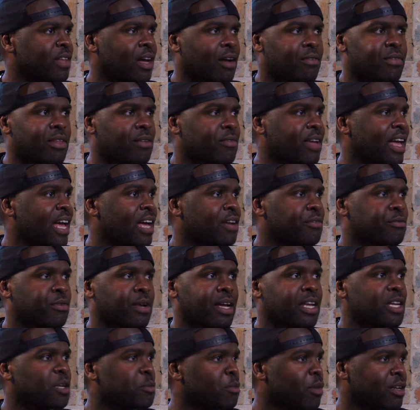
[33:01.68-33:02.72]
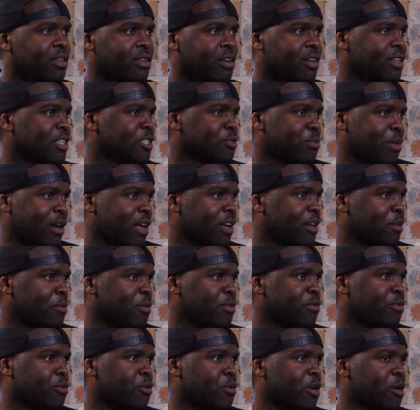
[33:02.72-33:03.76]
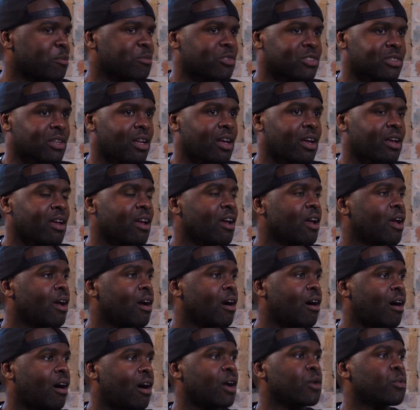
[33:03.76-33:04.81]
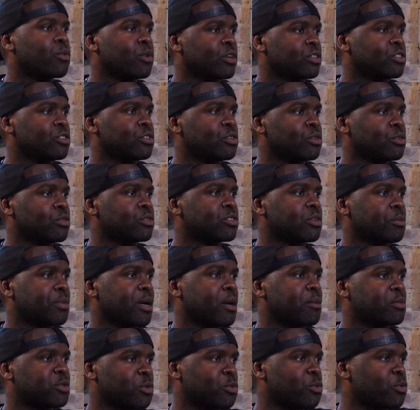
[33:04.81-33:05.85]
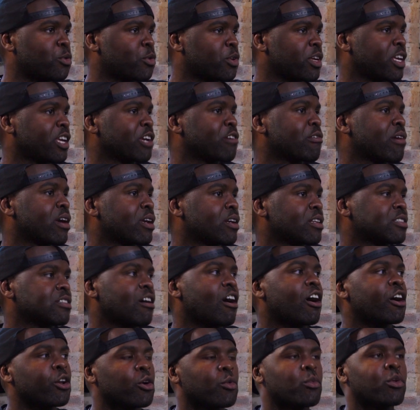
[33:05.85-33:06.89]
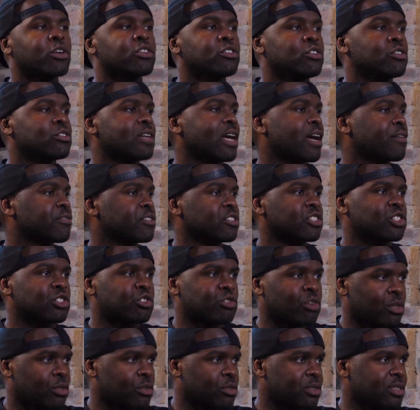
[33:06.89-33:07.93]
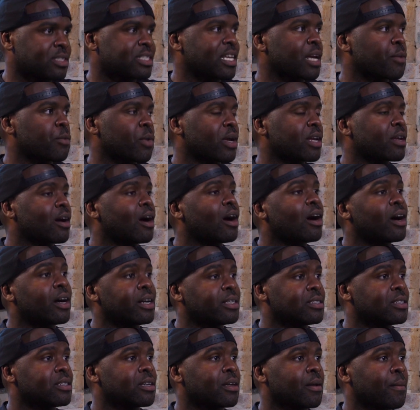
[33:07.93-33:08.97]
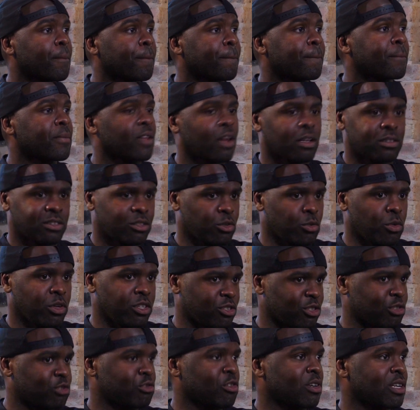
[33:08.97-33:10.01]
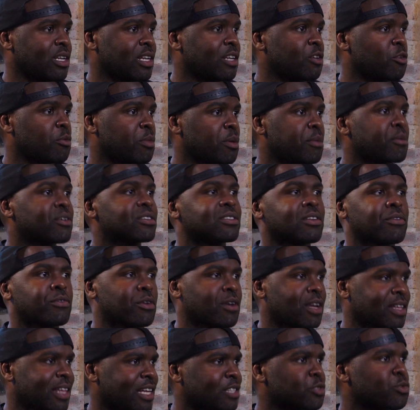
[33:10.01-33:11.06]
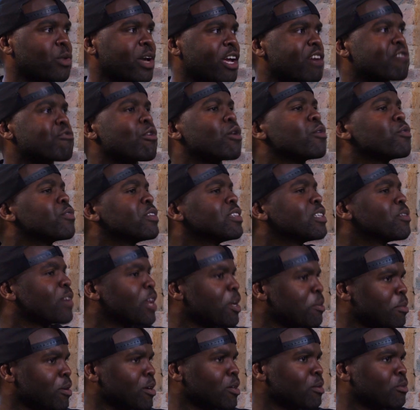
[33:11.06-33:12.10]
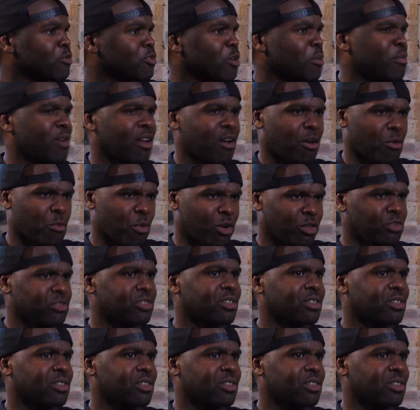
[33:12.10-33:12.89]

that I've never had for anybody on this planet before, and I'm just like, I want you to be able to walk in greatness. I don't want you to have to struggle the same way that I did. I still want you to struggle a little bit, because I feel like that's where growth and development comes from. Like I want you